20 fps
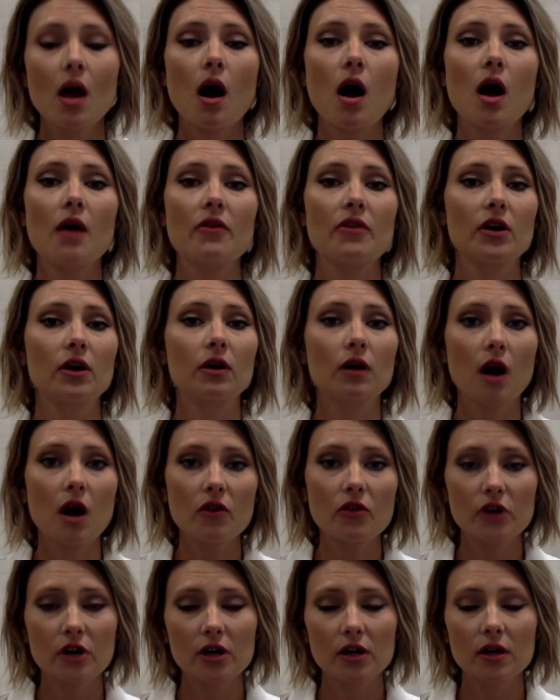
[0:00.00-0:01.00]
Uh, there are
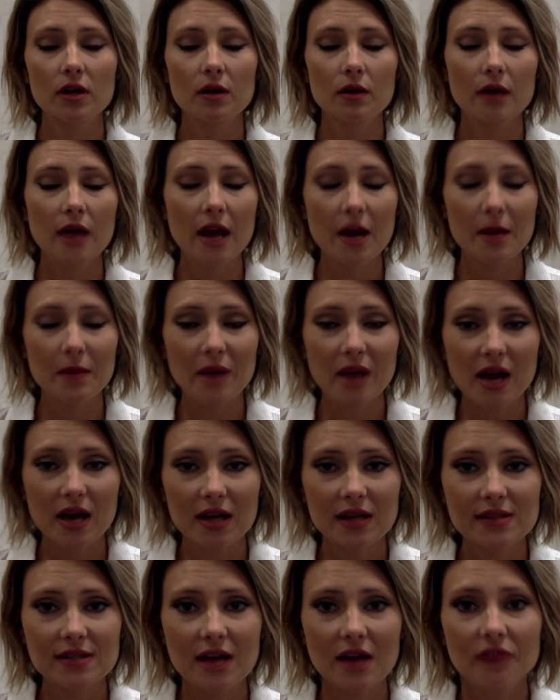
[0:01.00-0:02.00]
other
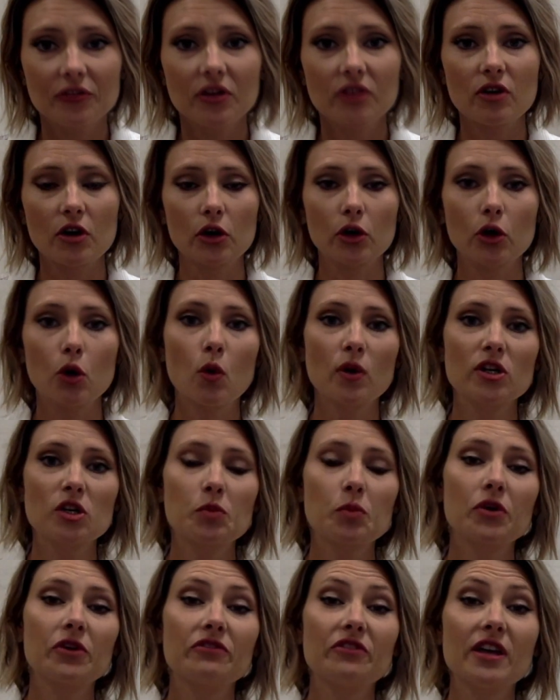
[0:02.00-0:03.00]
antibiotics out there that are going to
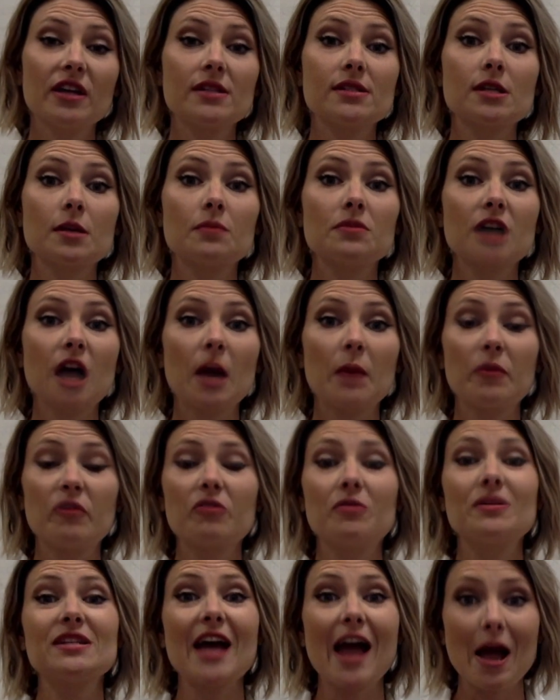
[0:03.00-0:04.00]
prevent some type
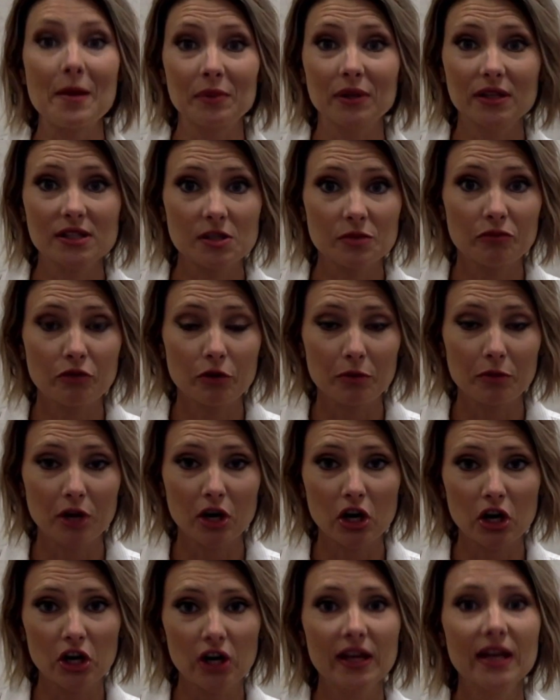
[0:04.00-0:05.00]
of metabolism from
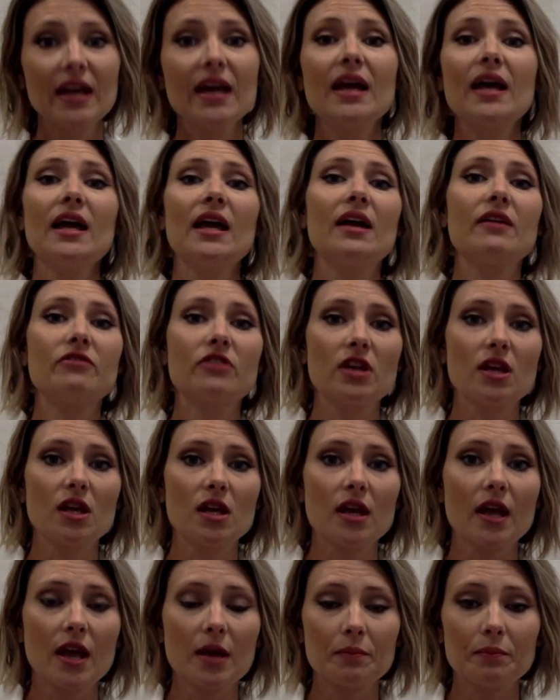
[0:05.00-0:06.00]
occurring. If
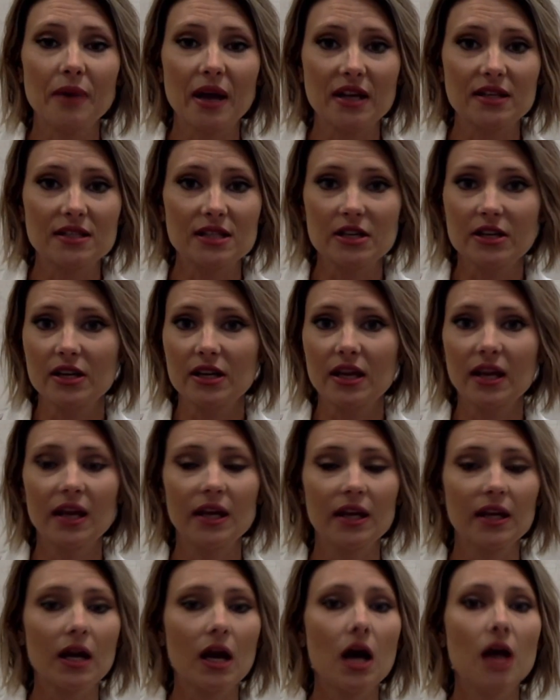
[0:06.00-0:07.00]
the bacteria
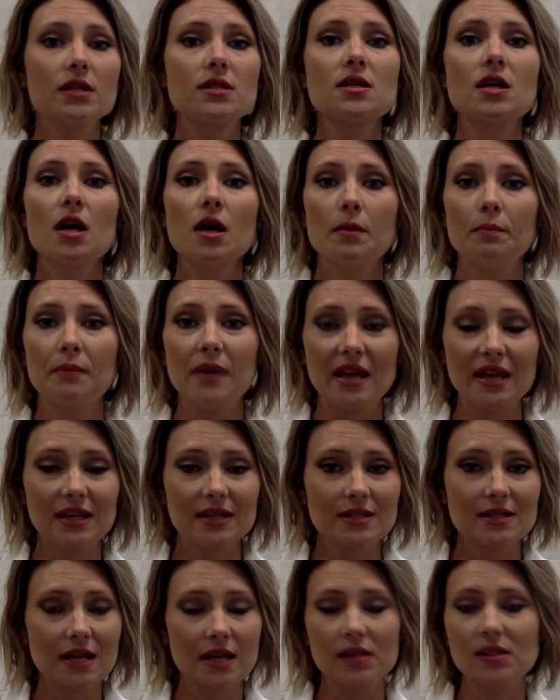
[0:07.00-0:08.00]
cannot make
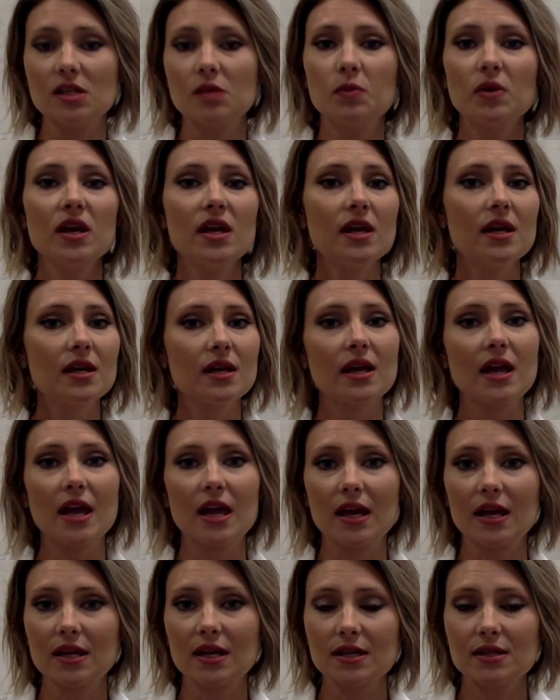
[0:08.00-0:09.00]
its ATP,
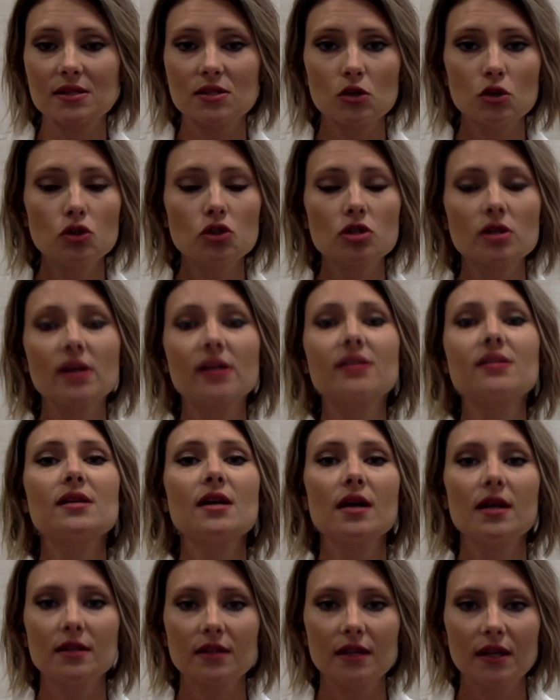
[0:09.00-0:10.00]
can't get its nutrients,
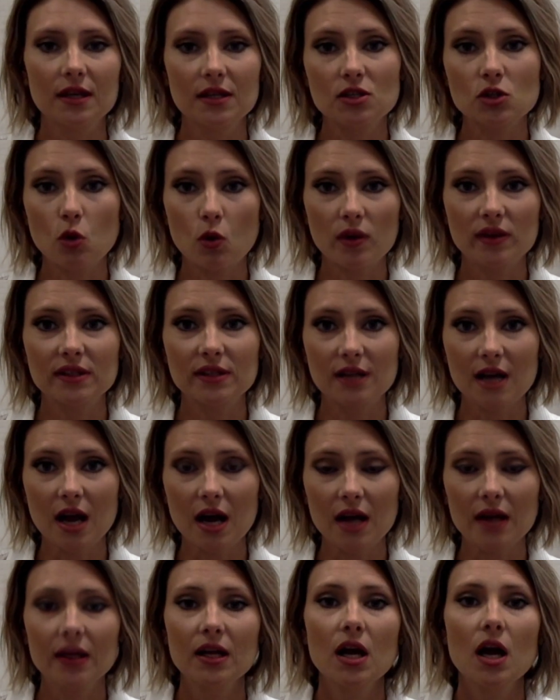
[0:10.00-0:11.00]
then it's going to
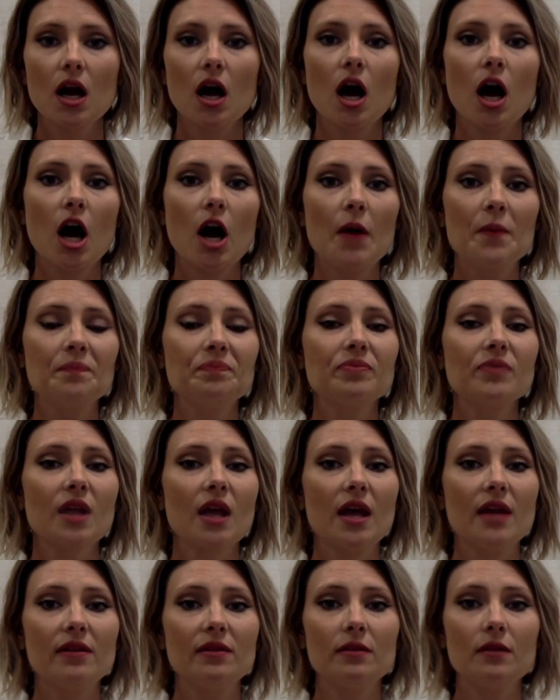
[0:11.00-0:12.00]
die. Um,
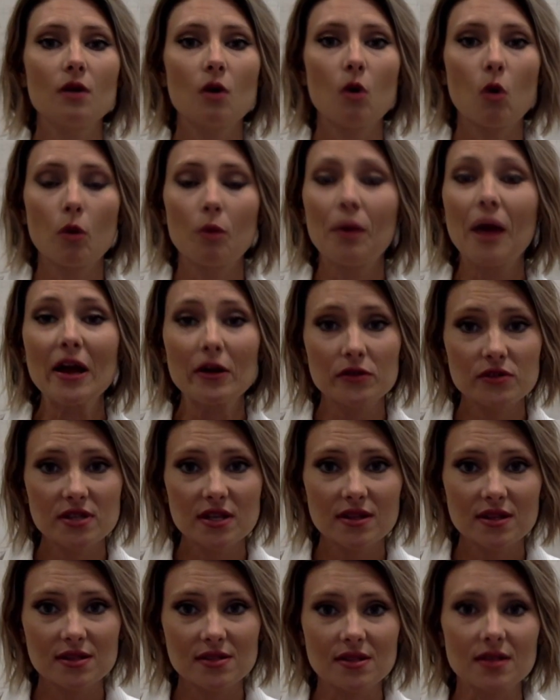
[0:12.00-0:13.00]
and or
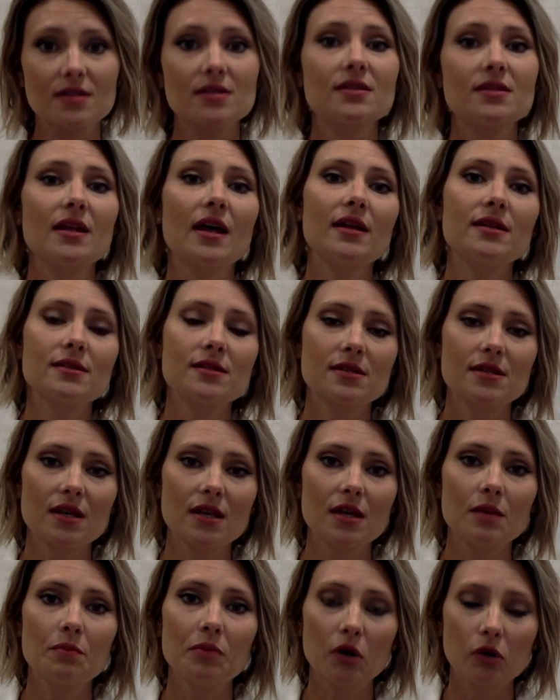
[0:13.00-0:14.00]
biosynthesis, that's
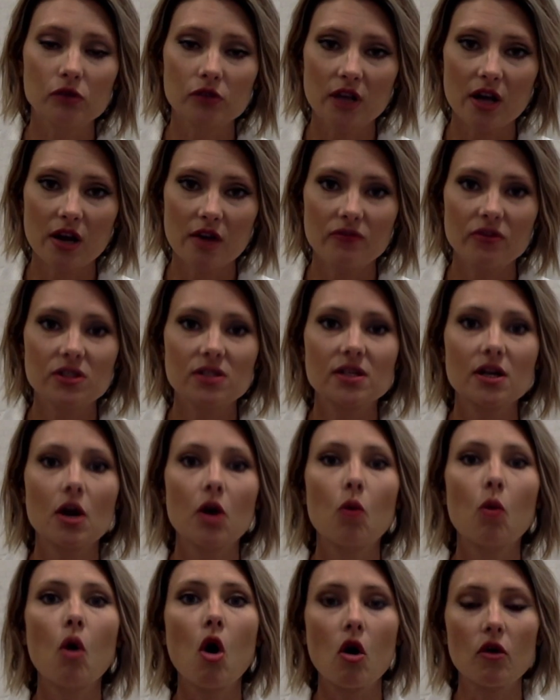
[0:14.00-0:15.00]
the building of the
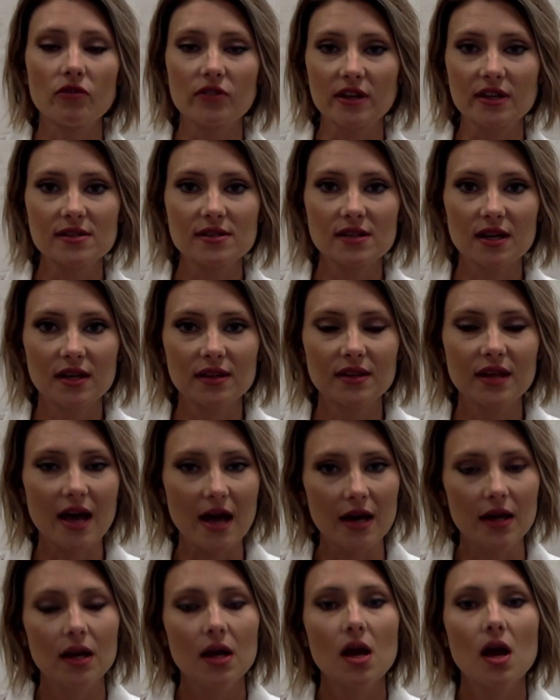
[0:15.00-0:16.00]
cell wall, things like that.